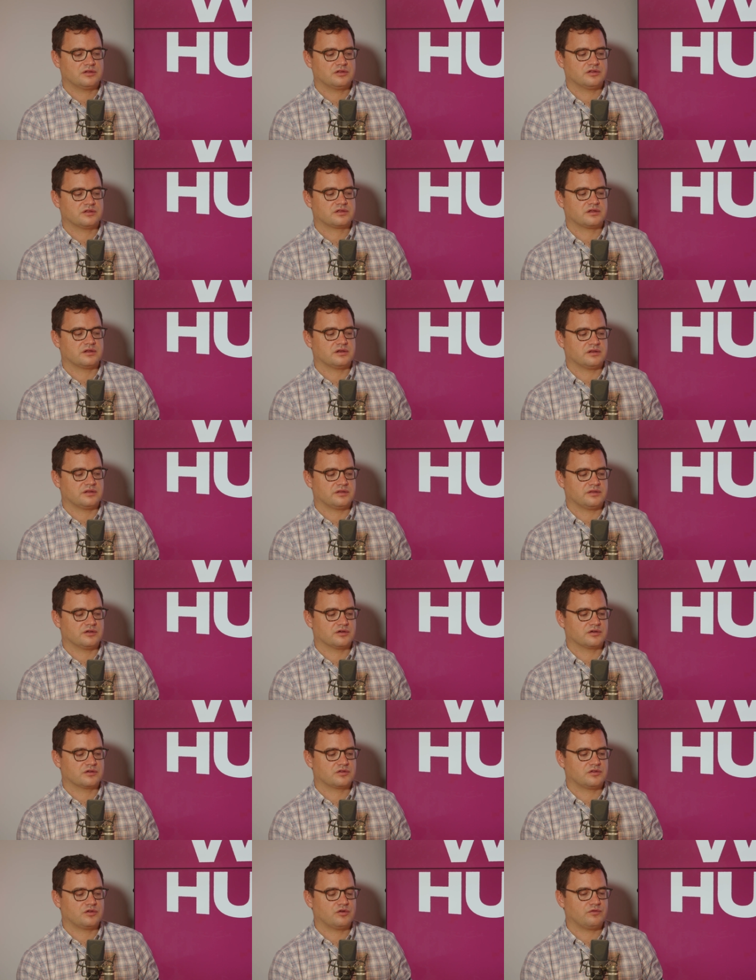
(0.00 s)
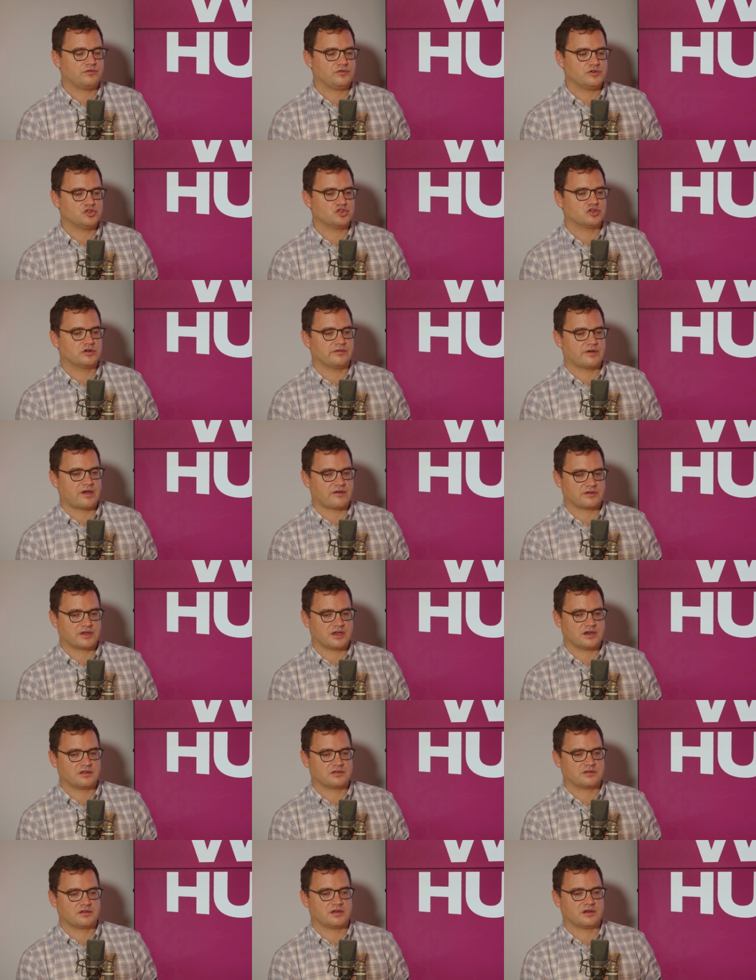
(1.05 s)
listen, there's no future of
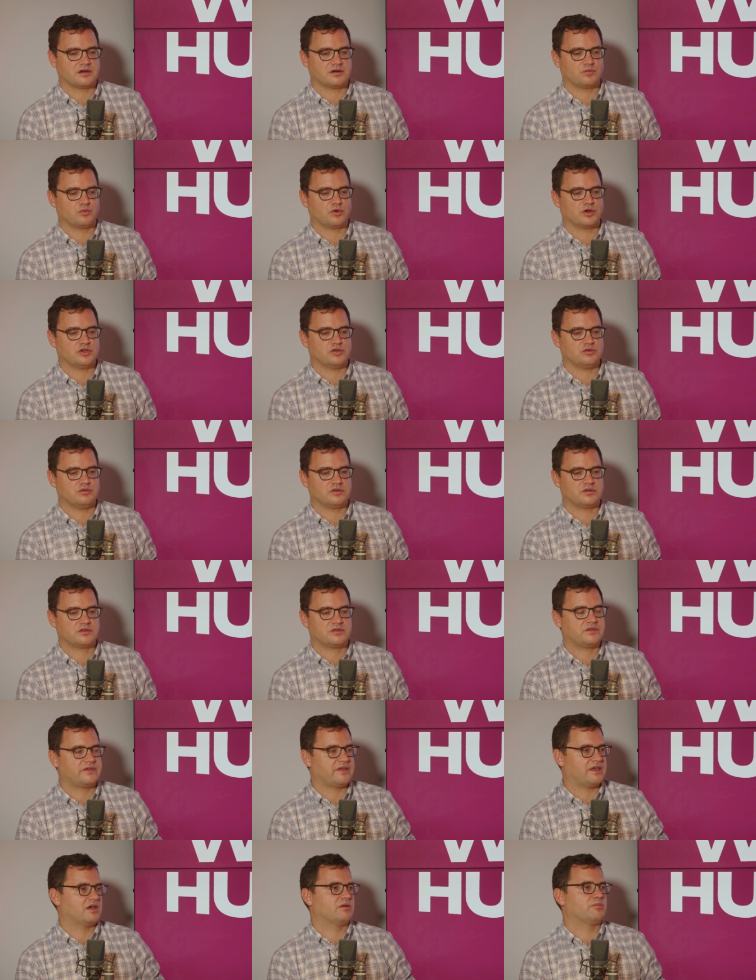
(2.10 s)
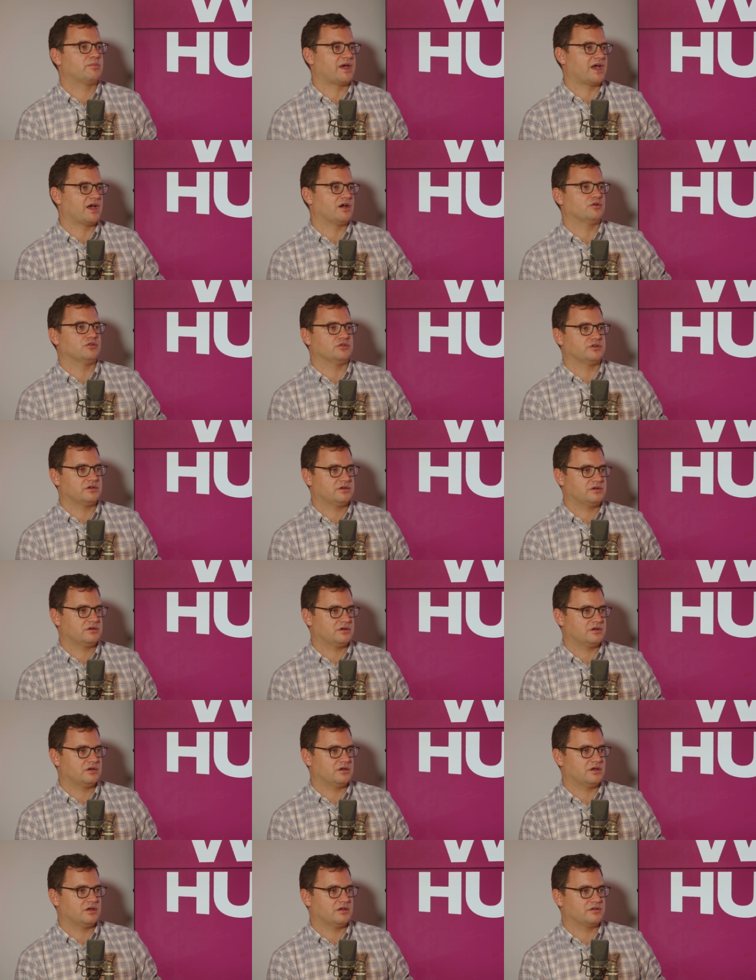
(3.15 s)
Afghanistan where you stamp out
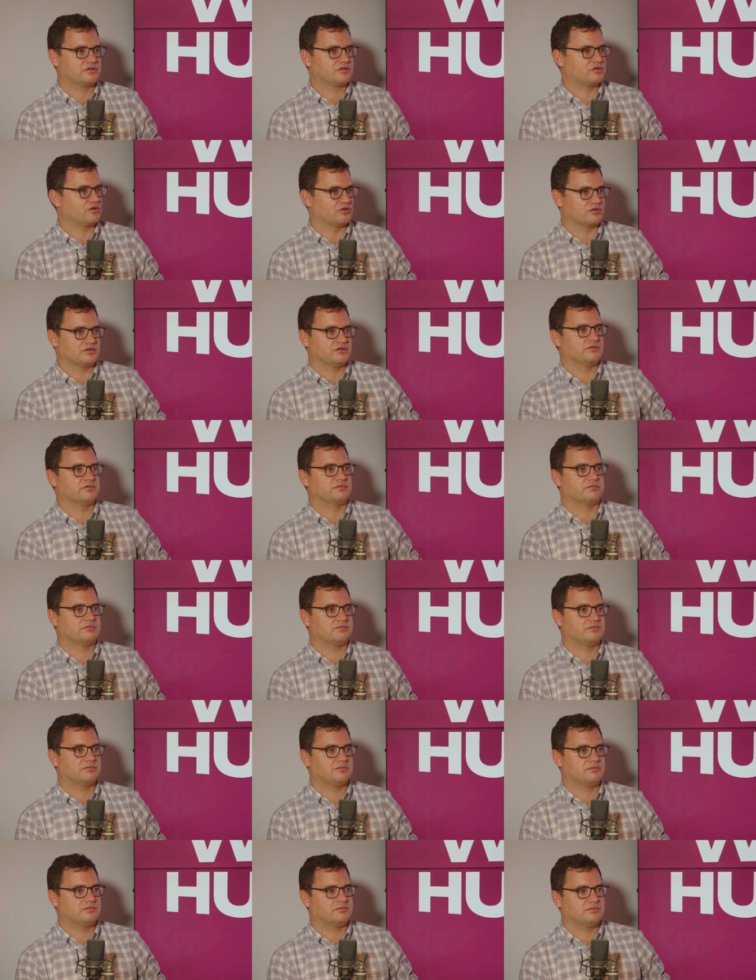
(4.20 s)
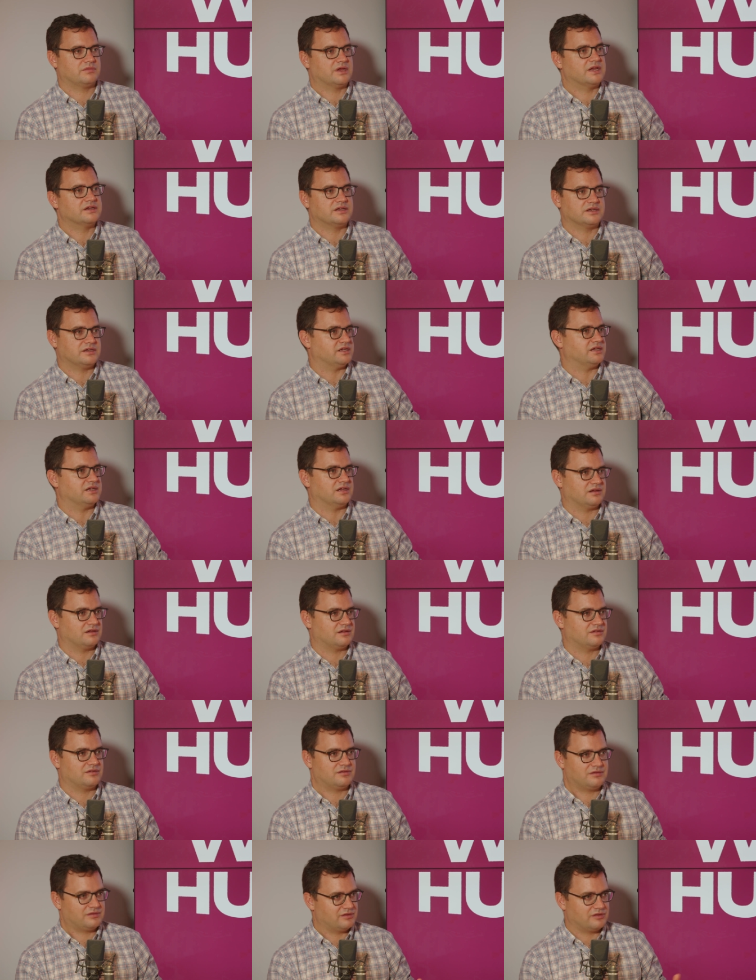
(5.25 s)
a certain entity,
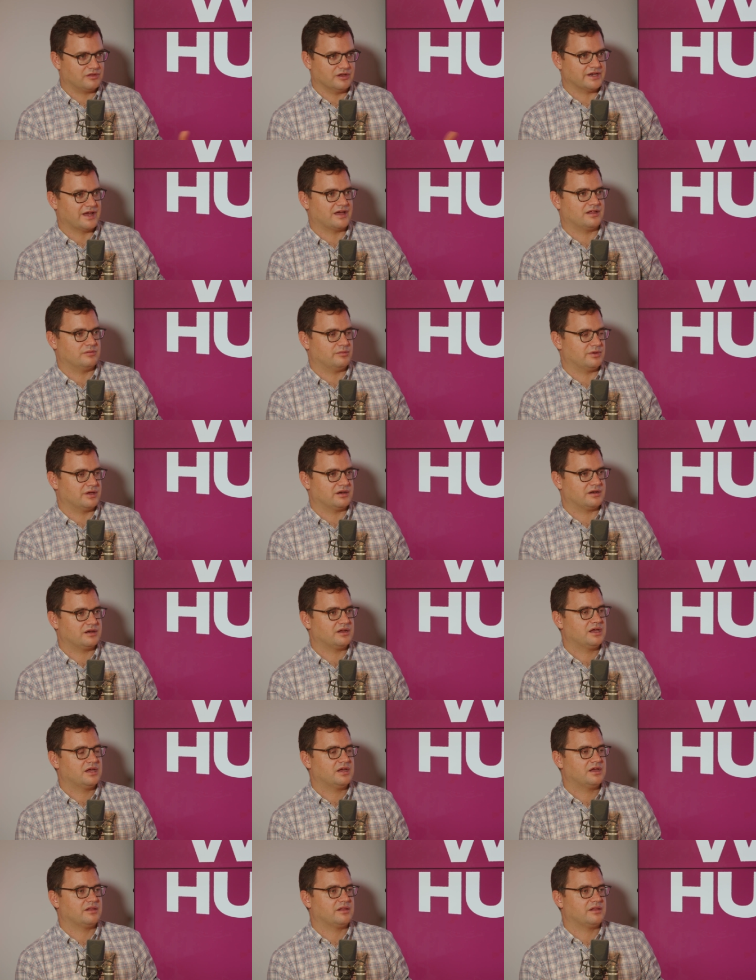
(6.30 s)
the Taliban.